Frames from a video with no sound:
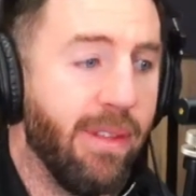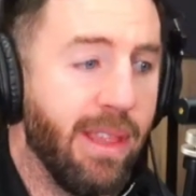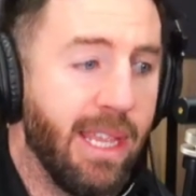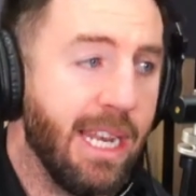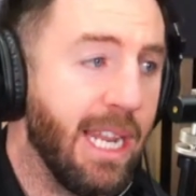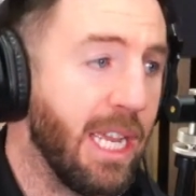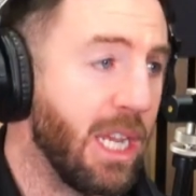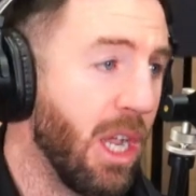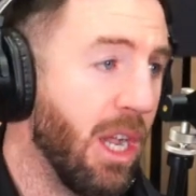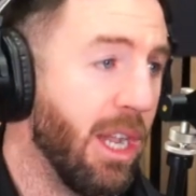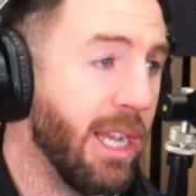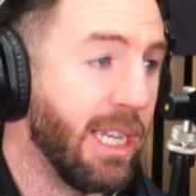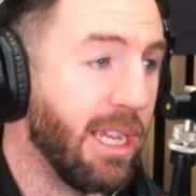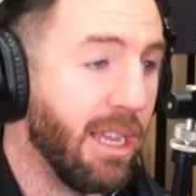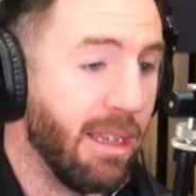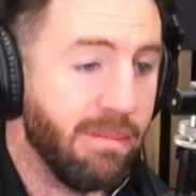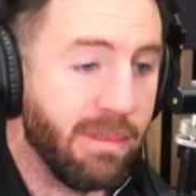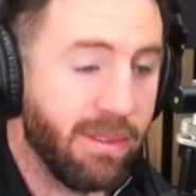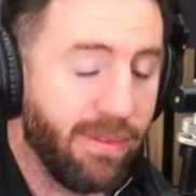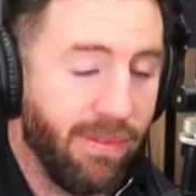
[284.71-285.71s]
And then a guy
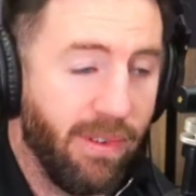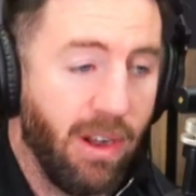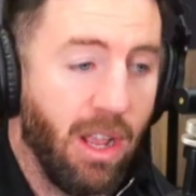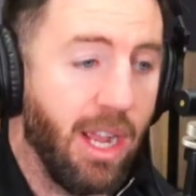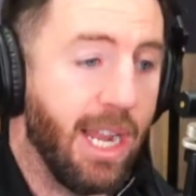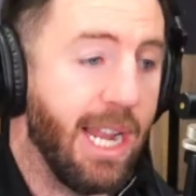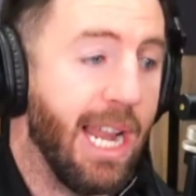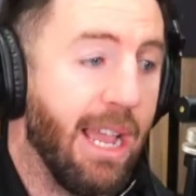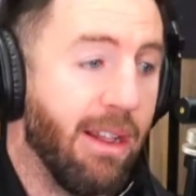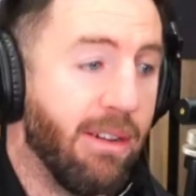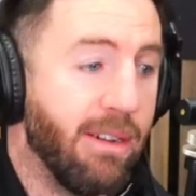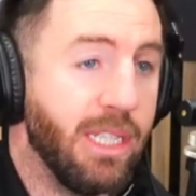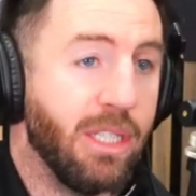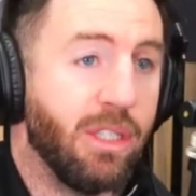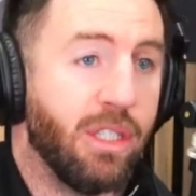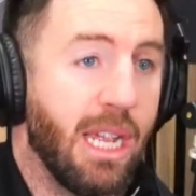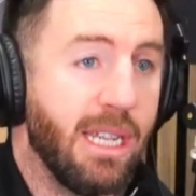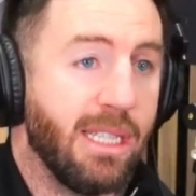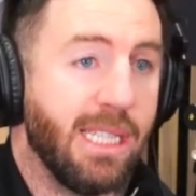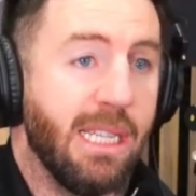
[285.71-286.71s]
comes flying out on his
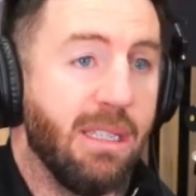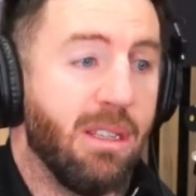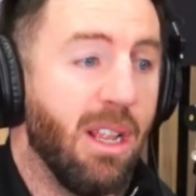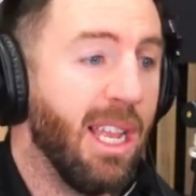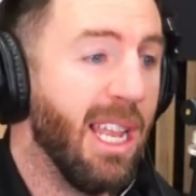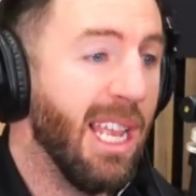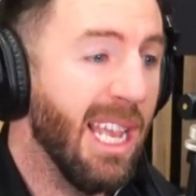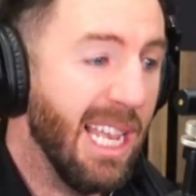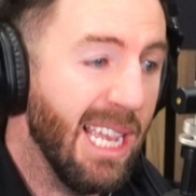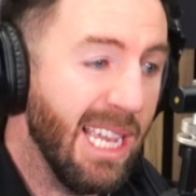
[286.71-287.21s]
jet skis like,